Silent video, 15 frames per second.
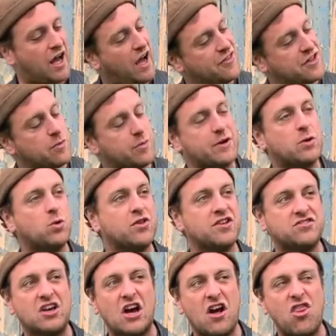think we call
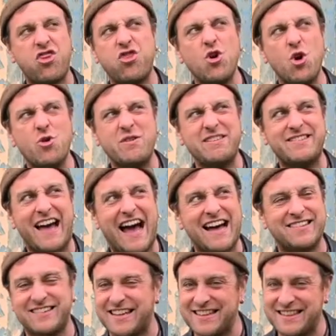this
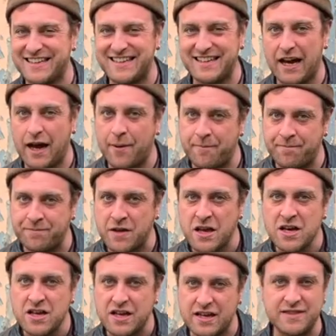Thurisaz in
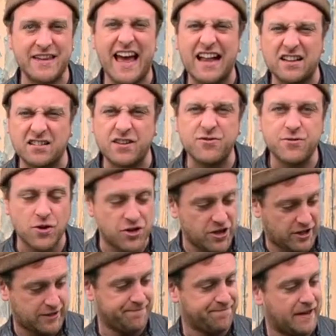the Elder Fuduk.